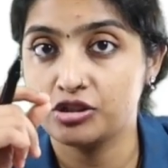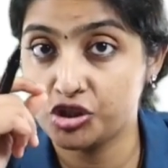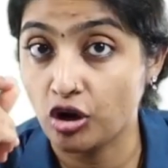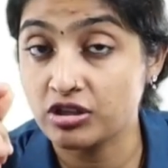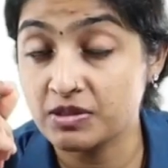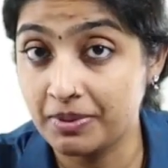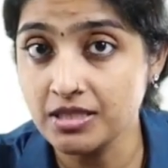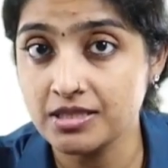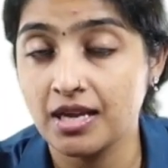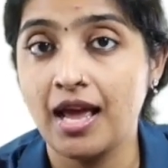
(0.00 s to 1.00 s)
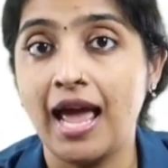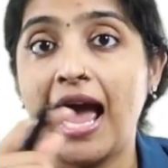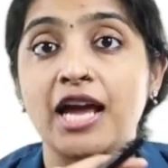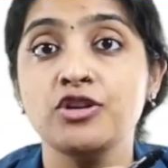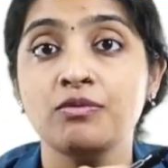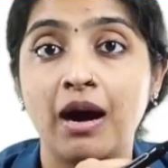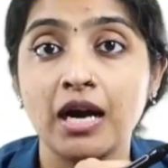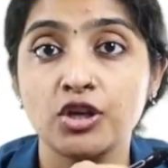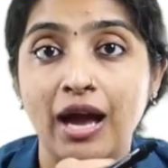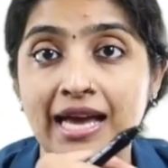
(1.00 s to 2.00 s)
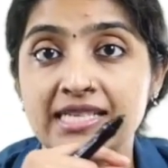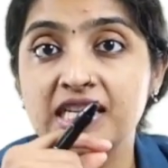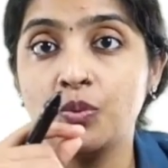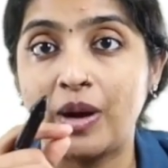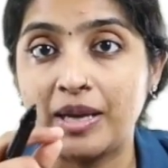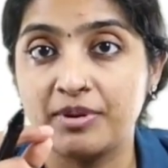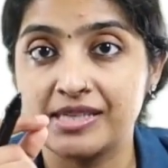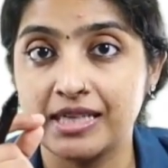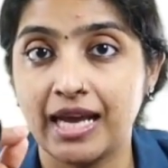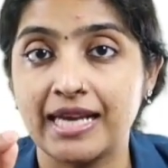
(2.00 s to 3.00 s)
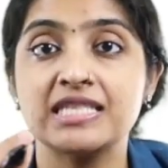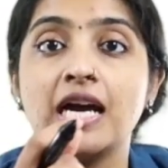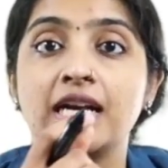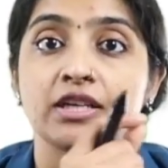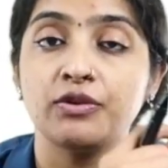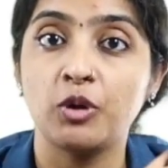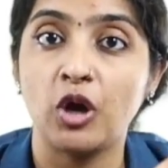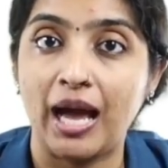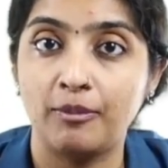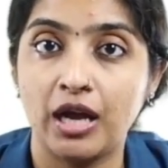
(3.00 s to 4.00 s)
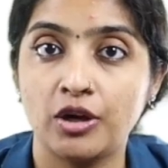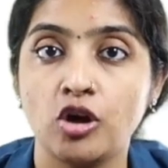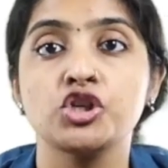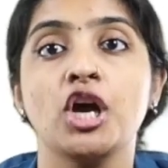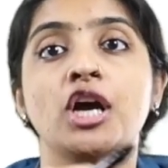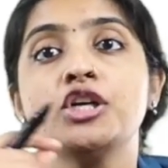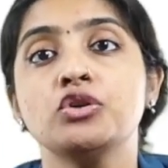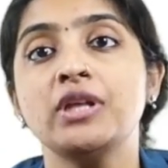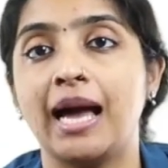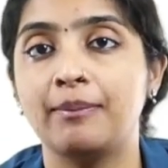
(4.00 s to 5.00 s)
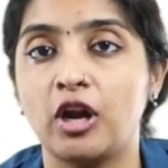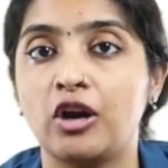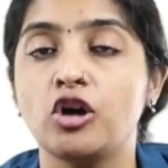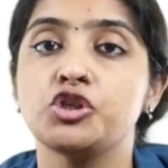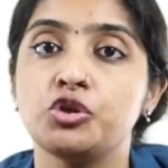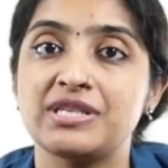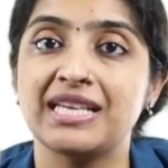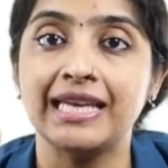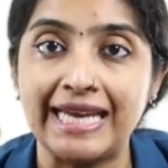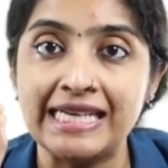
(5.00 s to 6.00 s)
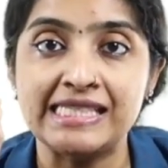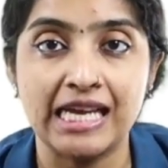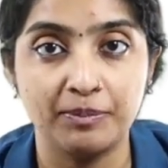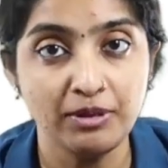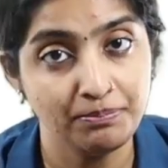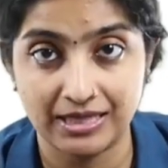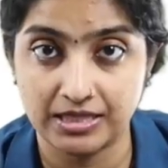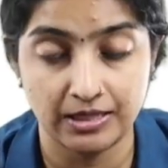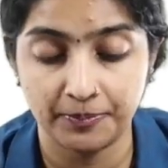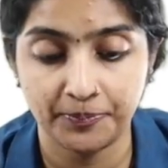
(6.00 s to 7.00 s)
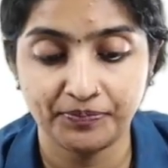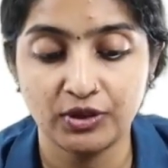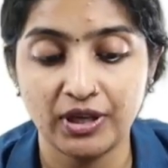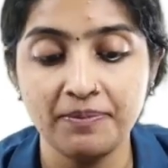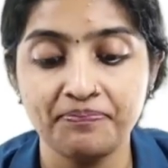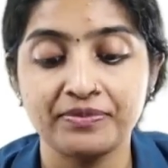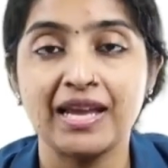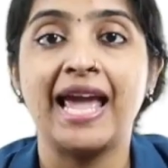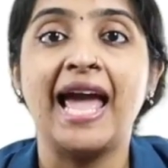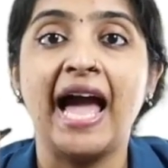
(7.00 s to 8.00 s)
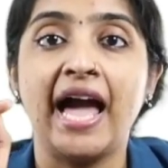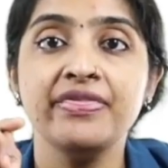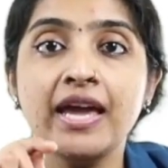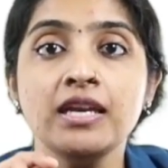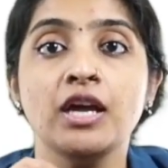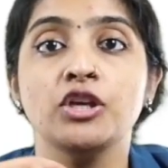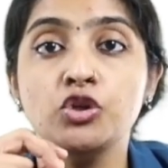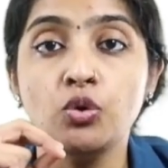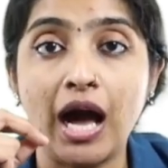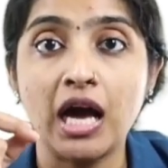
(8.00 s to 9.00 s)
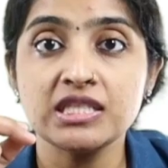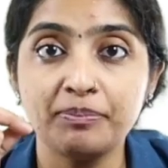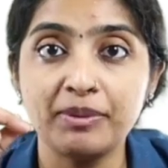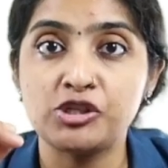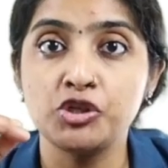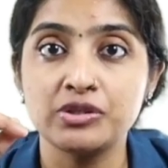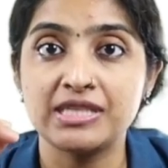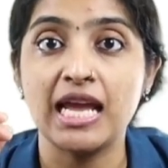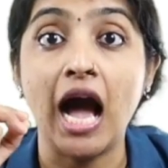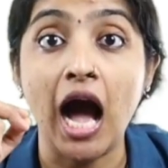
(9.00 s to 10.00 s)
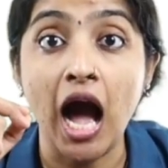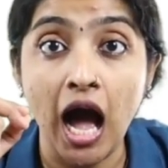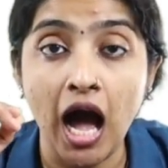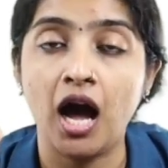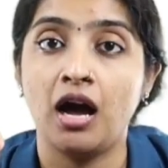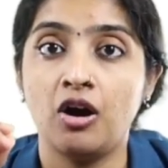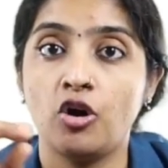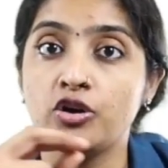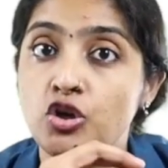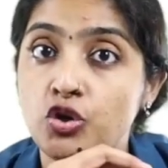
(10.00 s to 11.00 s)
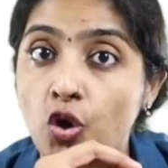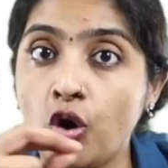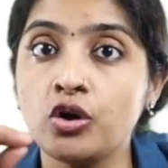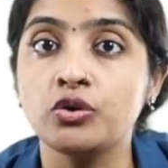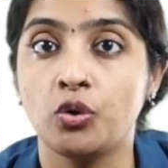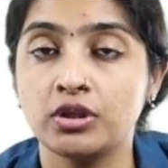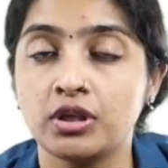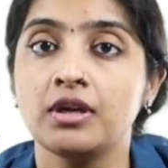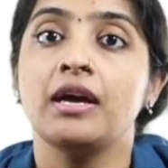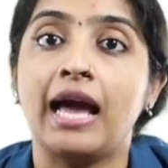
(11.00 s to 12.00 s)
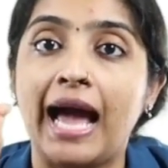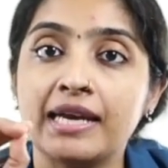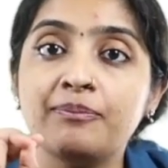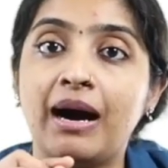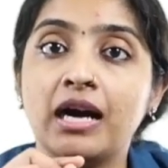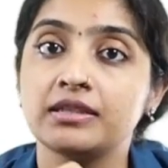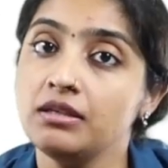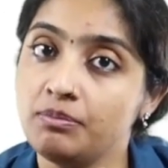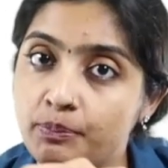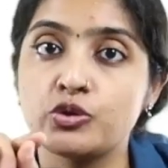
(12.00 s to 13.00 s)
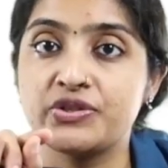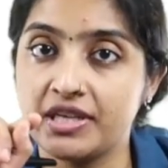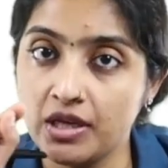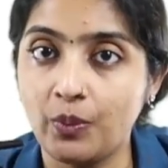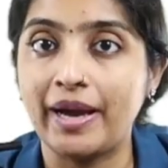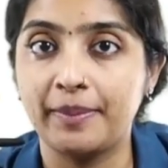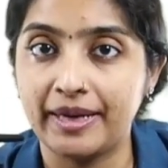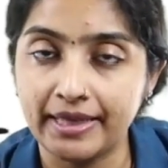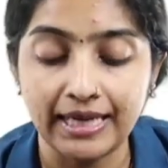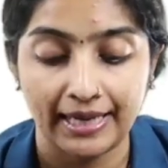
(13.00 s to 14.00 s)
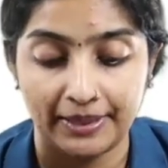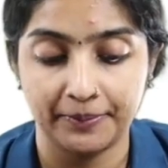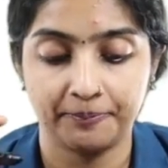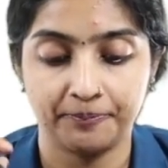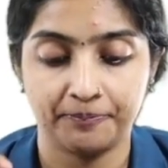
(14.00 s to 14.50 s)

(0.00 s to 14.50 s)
short burst, and you mark your anterior vibrating line starting from your hamla notch to the hamla notch using an indelible pencil, okay? And then you ask the patient to say, on a long note and mark the posterior vibrating line.